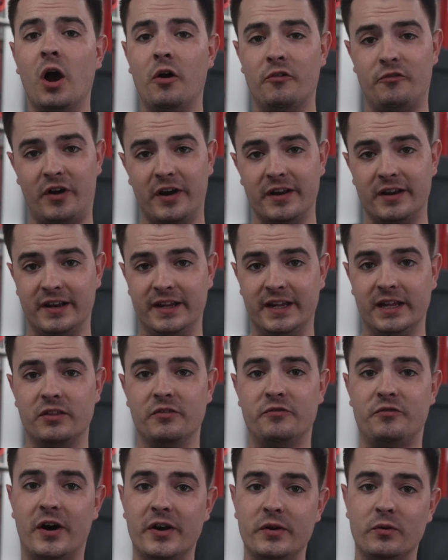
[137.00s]
Finally, the
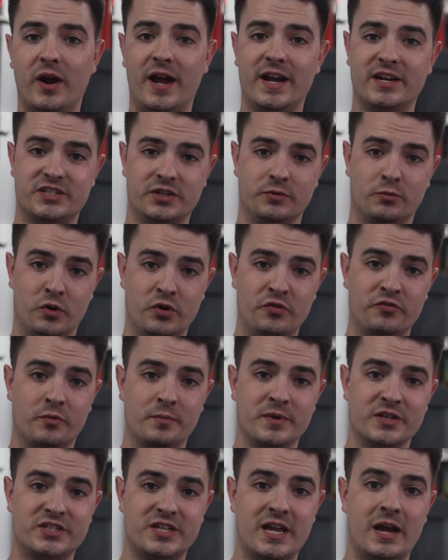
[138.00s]
final exit route
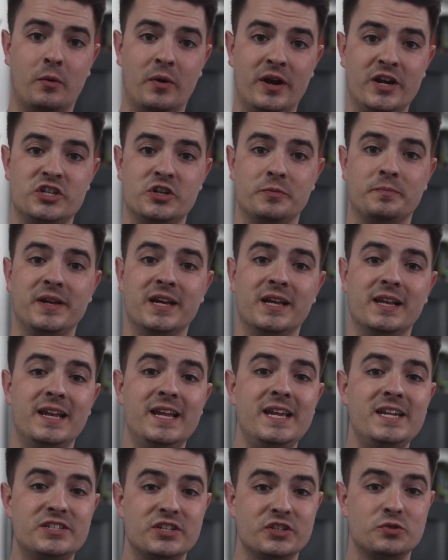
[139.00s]
from a stairway should be at
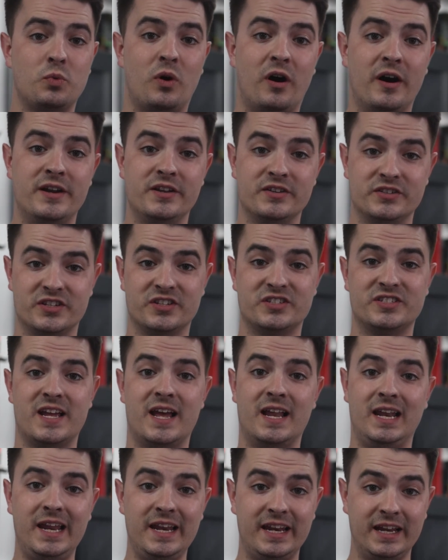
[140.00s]
least as wide as the
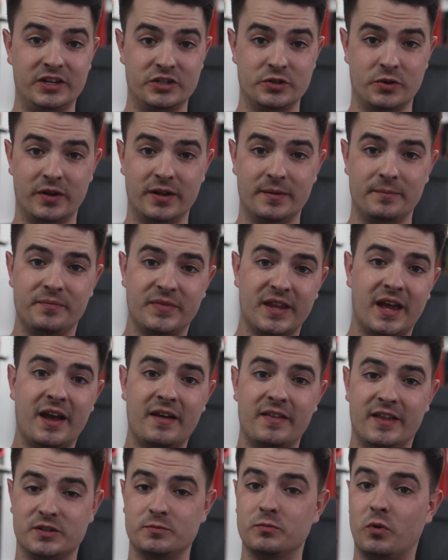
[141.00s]
stair leading to it.
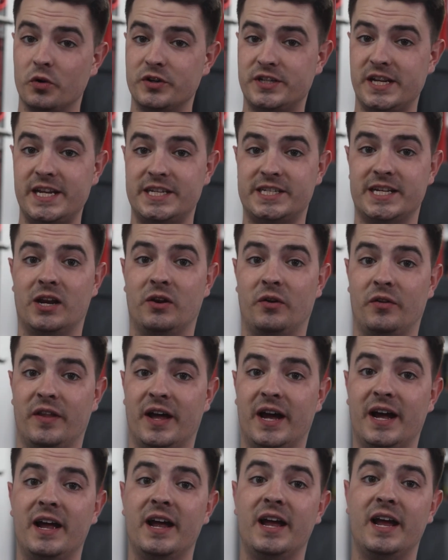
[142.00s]
There's more detail on
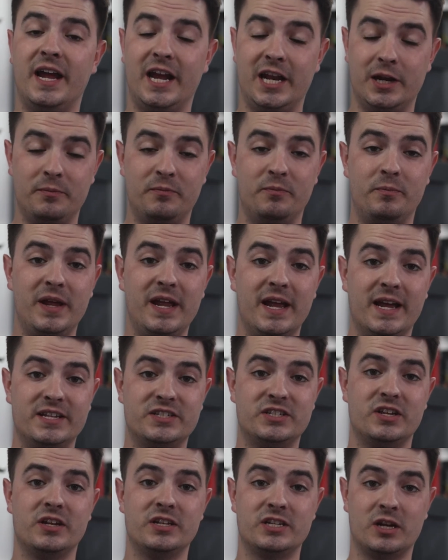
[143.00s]
that in
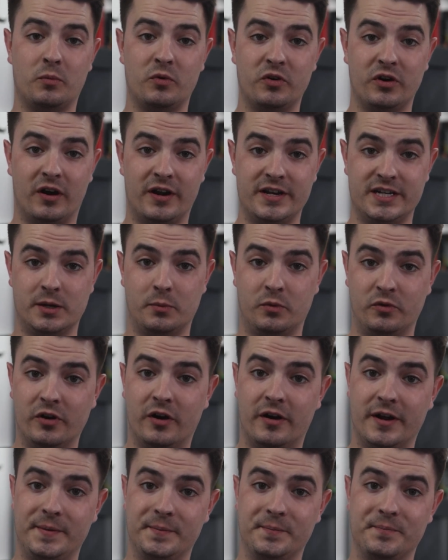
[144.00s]
BS
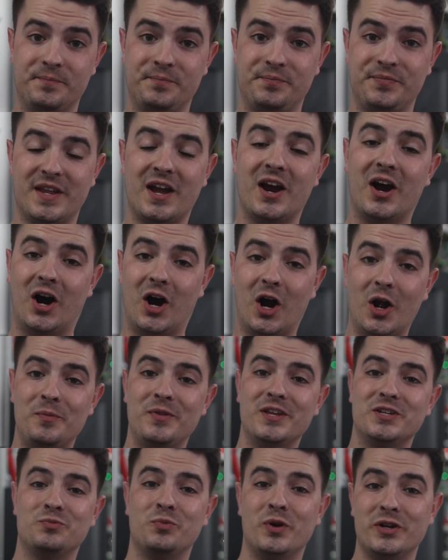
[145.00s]
9999. I hope
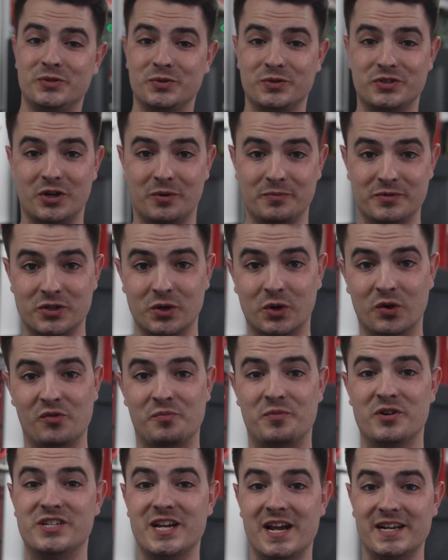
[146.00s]
this whistle stop tour
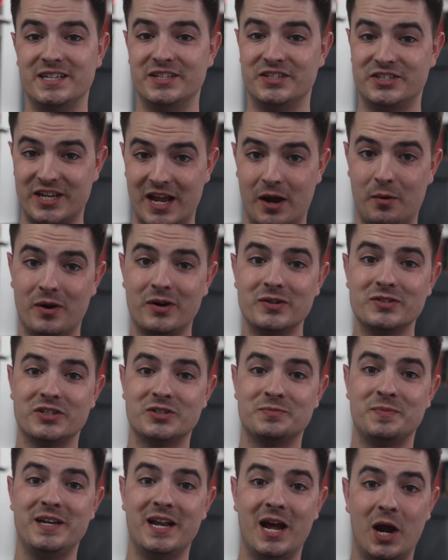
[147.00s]
of protected stairwells
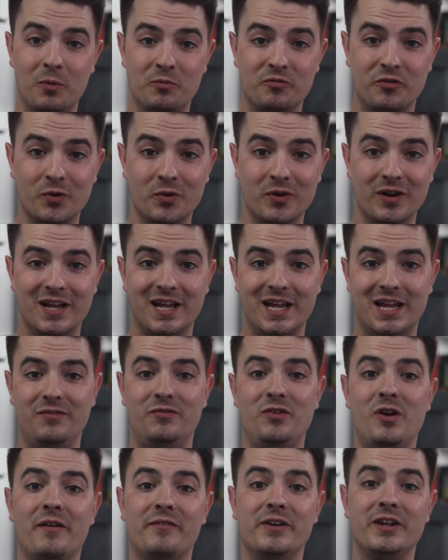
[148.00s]
has been helpful.
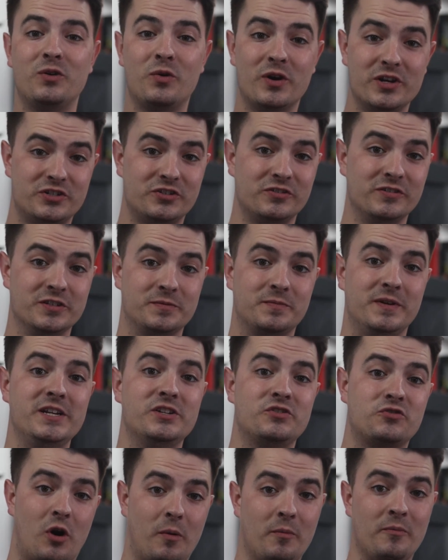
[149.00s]
If you have any questions,
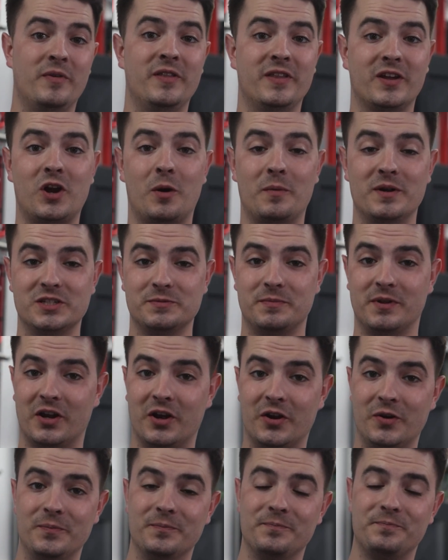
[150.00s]
please drop them in the comments
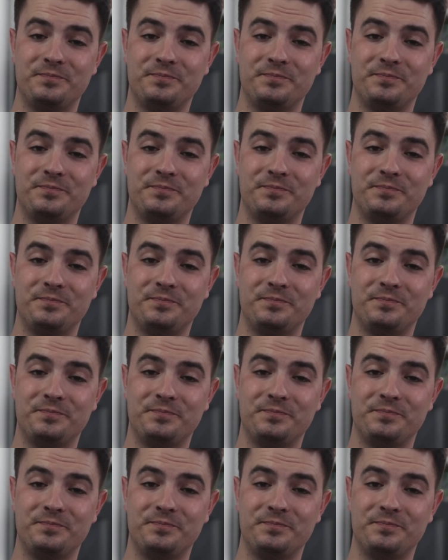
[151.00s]
below.